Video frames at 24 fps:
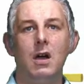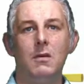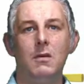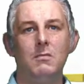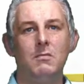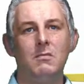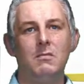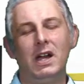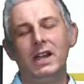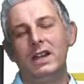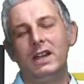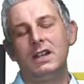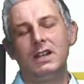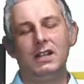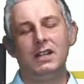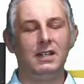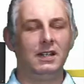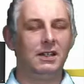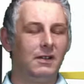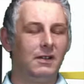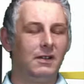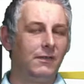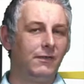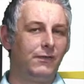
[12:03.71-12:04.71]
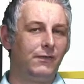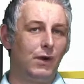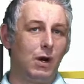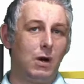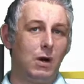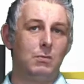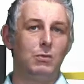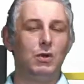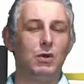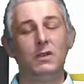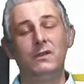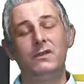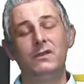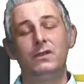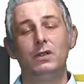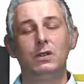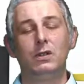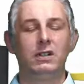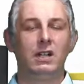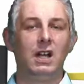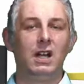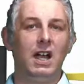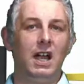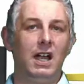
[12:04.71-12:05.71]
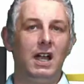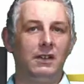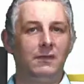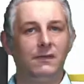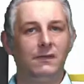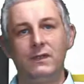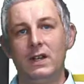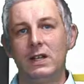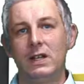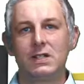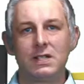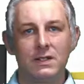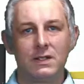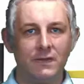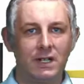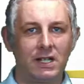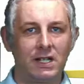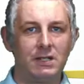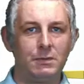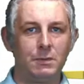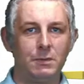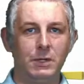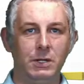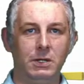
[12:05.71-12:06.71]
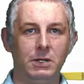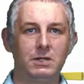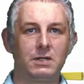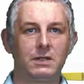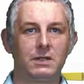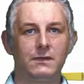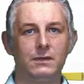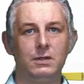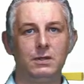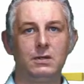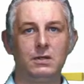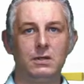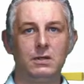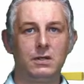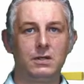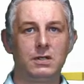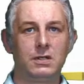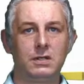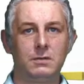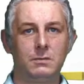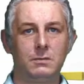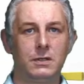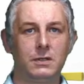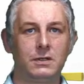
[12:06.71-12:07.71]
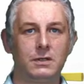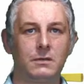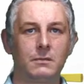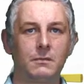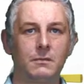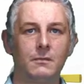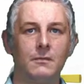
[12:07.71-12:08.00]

making far more fun and festive experience for your customers.